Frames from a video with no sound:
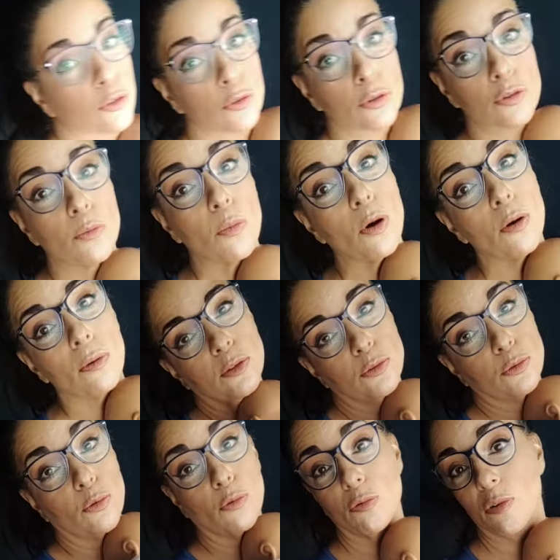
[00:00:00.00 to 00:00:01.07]
exactly the
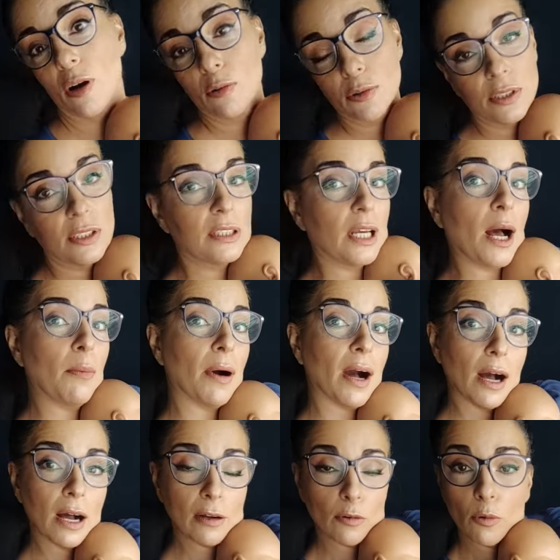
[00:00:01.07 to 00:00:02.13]
same thing that we actually
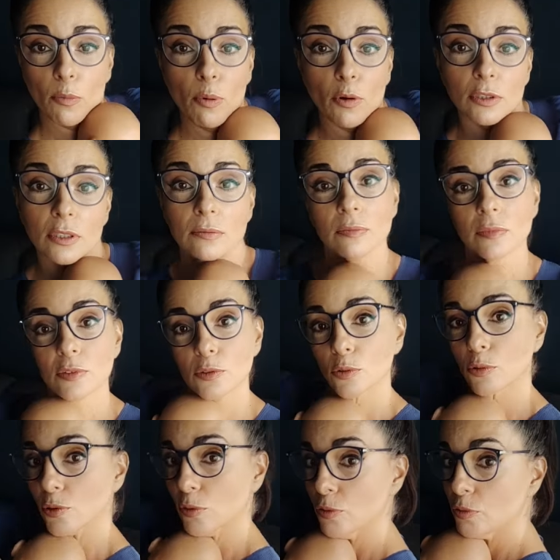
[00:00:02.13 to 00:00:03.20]
do when we carry baby
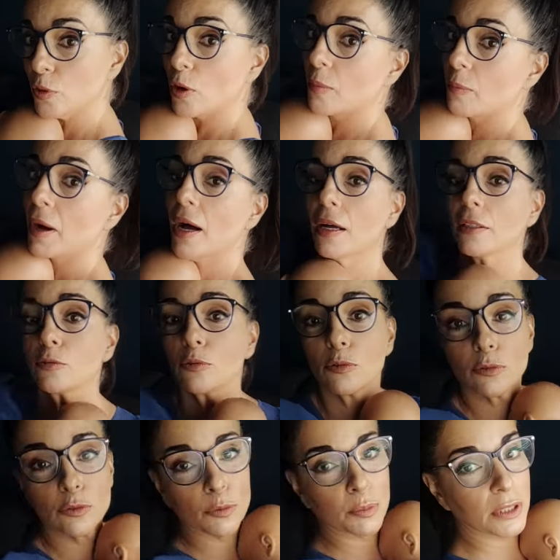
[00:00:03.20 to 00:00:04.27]
in our arms.
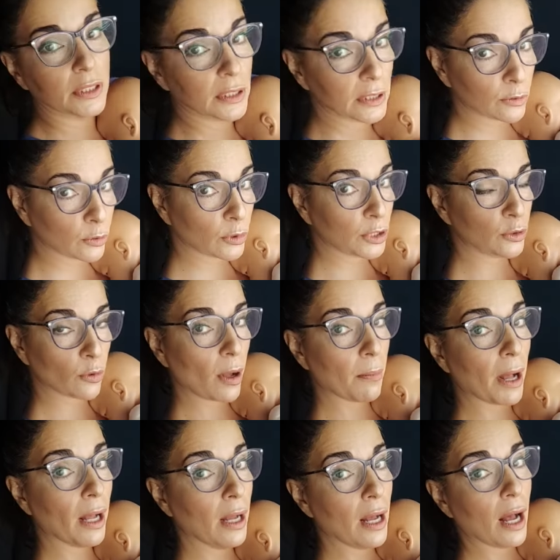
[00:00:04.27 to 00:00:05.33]
We place our
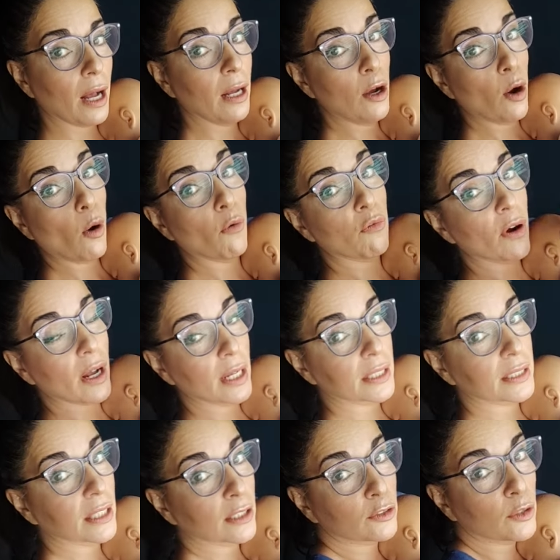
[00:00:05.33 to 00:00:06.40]
forearm behind
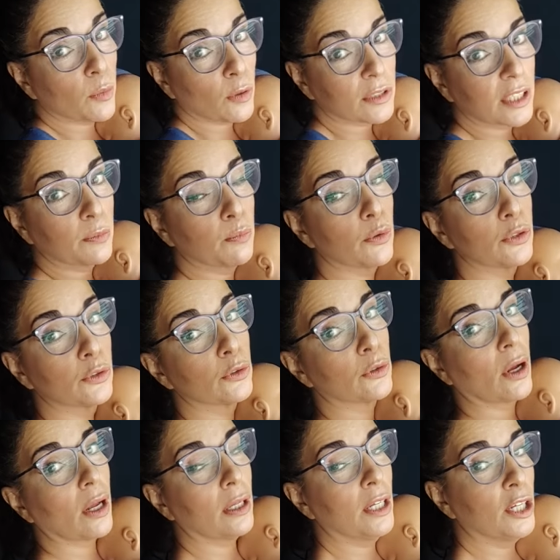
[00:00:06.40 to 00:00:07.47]
baby's knees supporting the
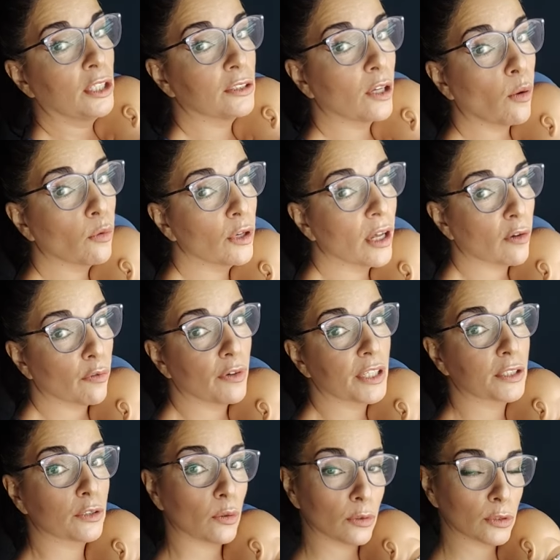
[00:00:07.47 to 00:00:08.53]
flexion,
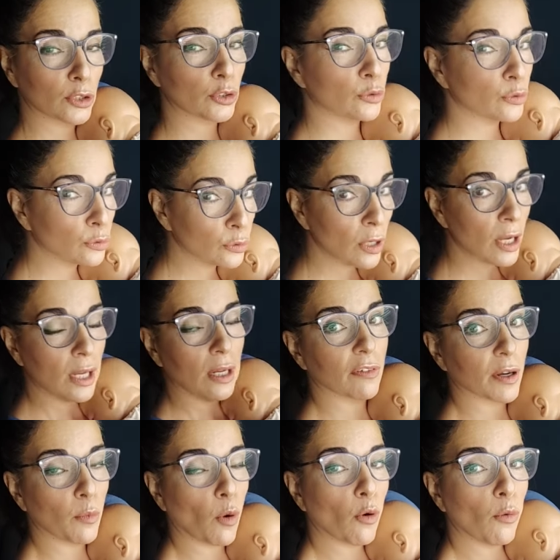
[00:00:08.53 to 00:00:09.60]
helping him
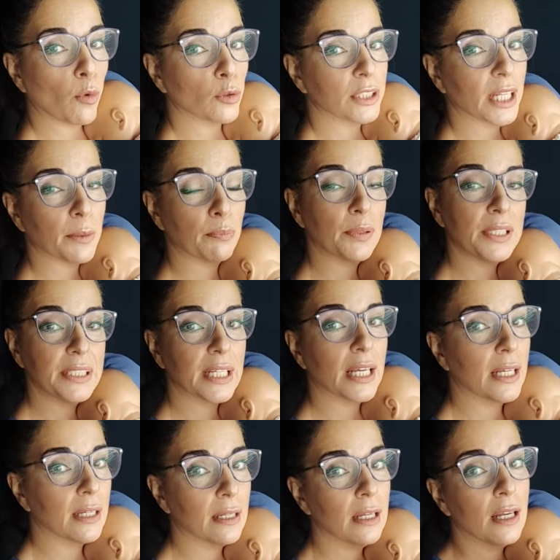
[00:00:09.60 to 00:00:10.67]
raise and bend his knees.
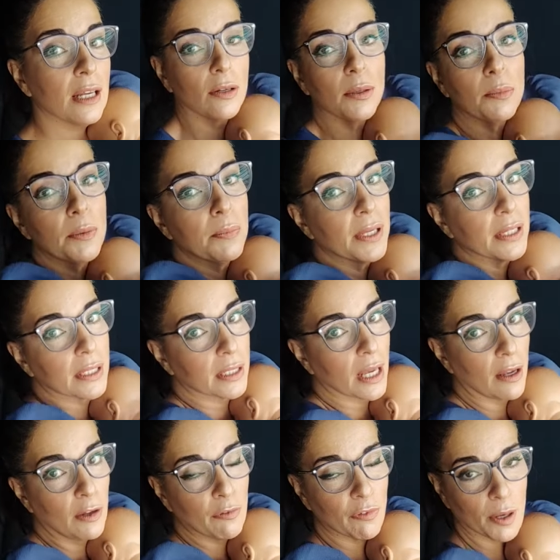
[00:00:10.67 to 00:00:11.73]
The booster kit is a
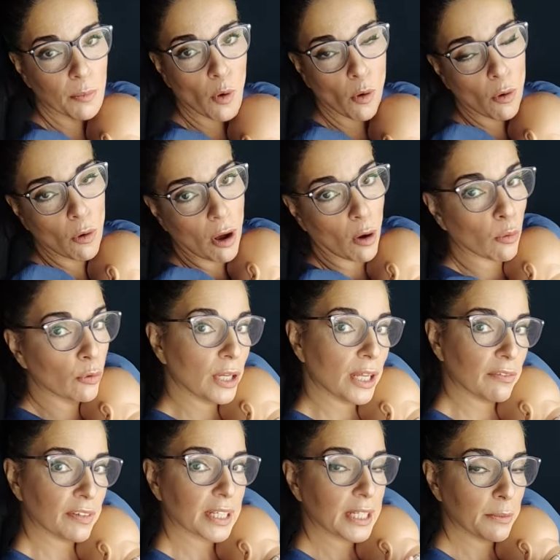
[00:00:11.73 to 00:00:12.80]
device that
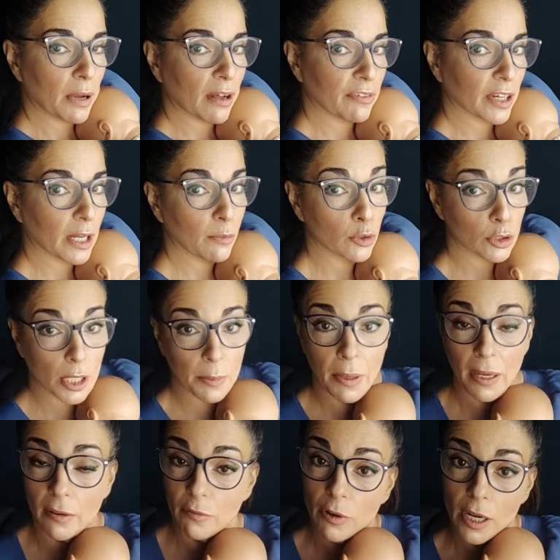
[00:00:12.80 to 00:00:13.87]
helps you keep baby in a
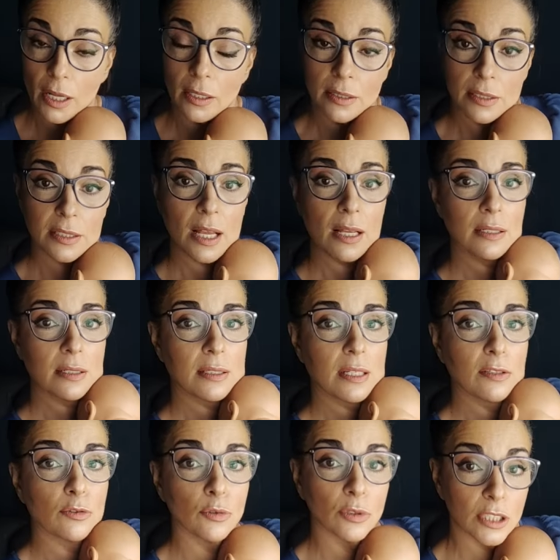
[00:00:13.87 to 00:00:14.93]
perfectly curled up
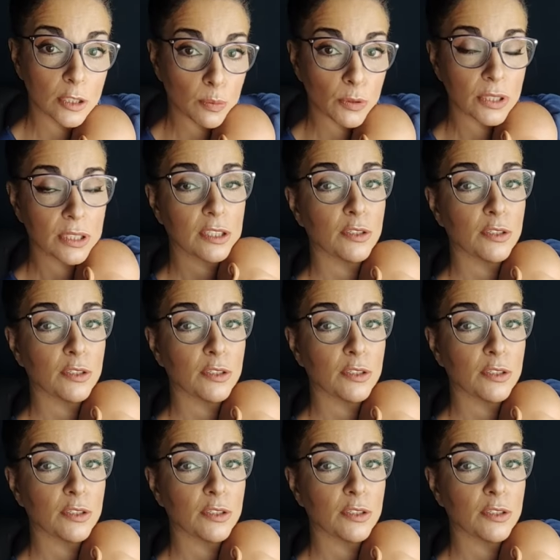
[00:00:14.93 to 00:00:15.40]
position,